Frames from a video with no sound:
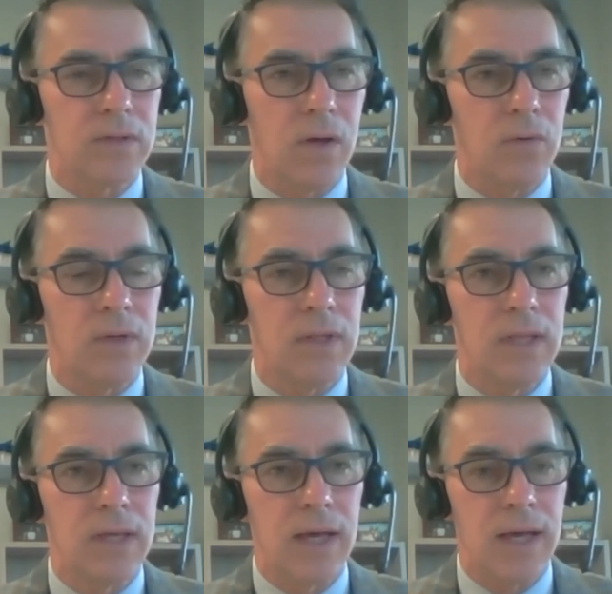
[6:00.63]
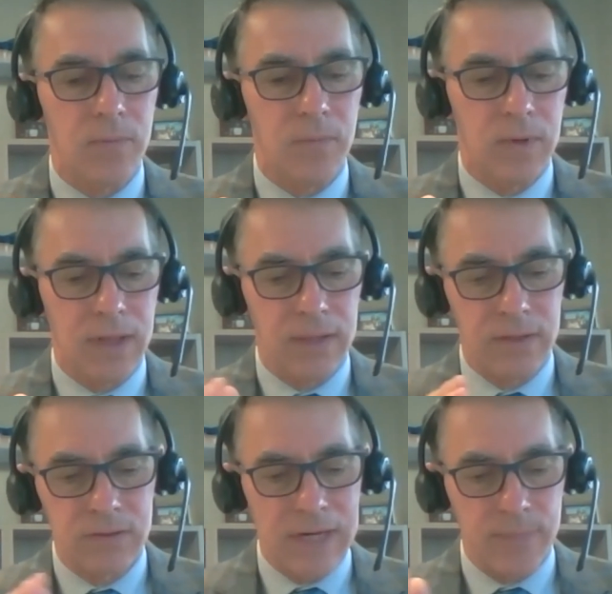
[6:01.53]
So
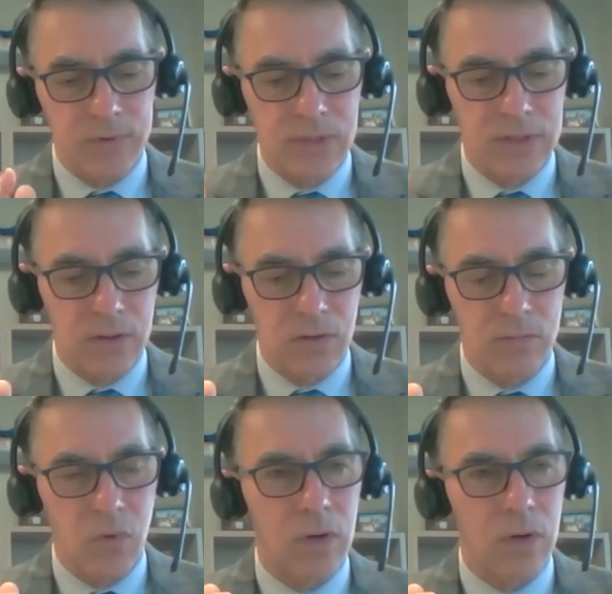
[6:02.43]
this is an opportunity to learn more